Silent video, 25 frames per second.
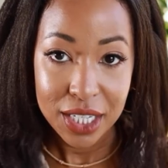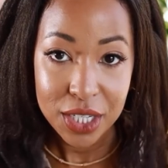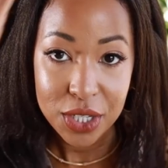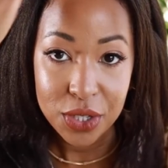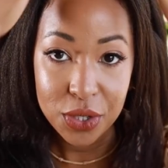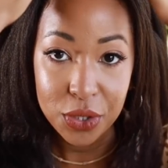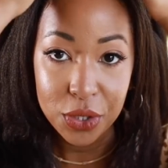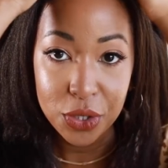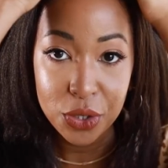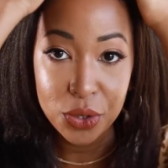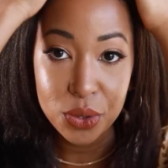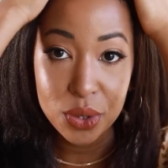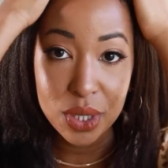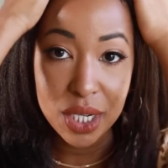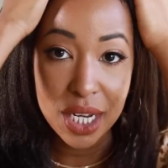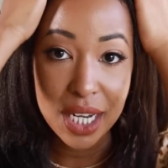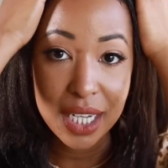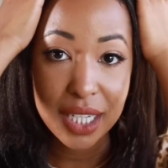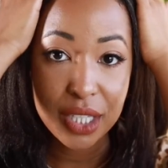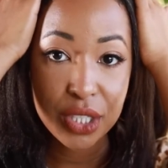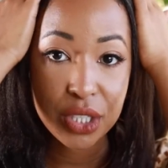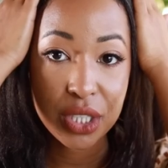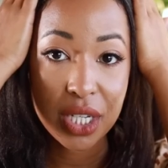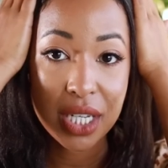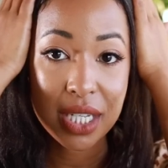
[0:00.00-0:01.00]
So you
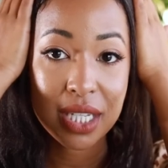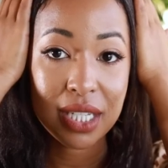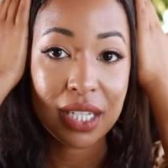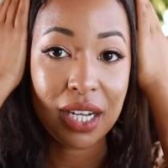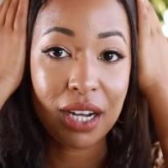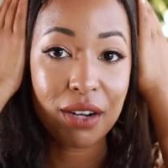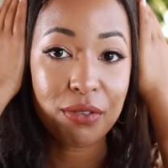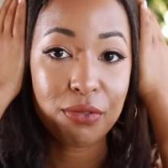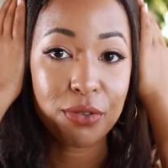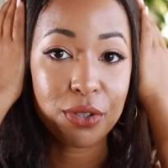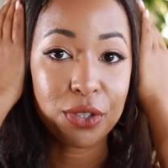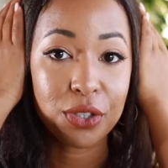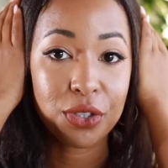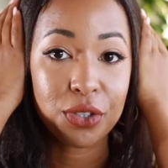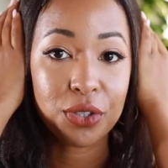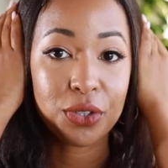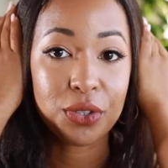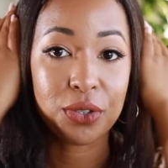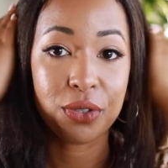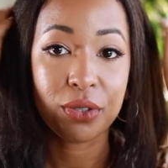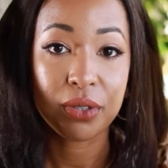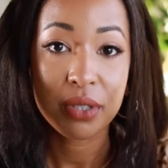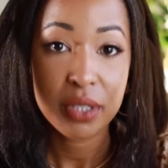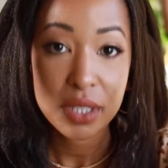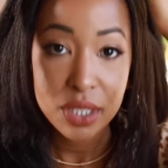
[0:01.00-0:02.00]
lalisha a scarf
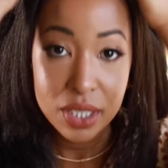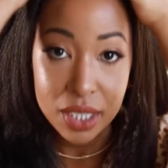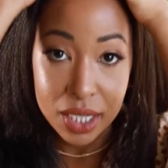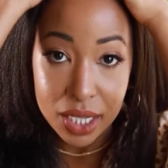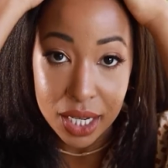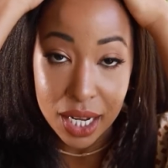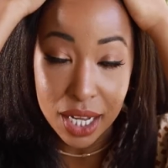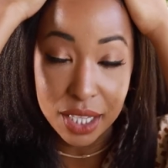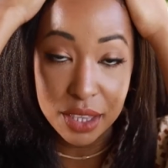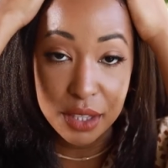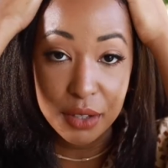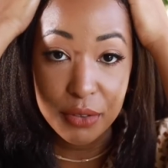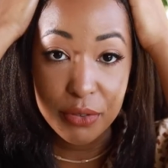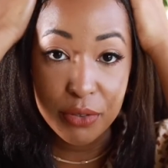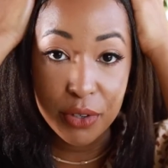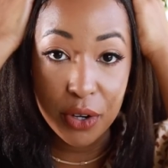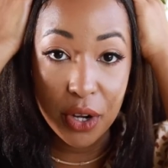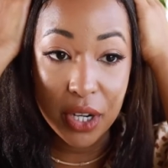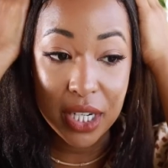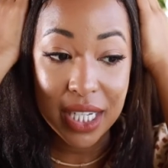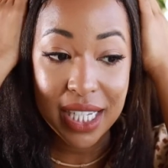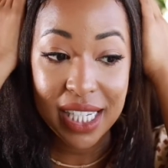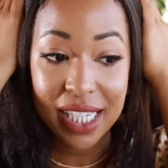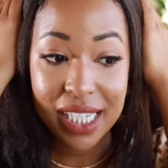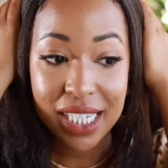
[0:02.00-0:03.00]
on at the
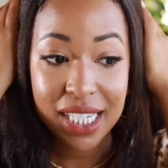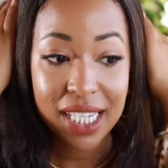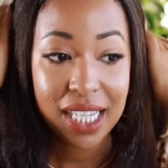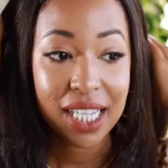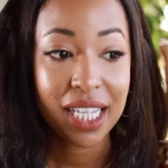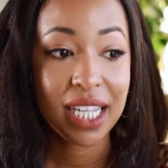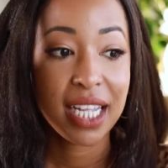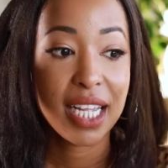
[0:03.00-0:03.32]
front,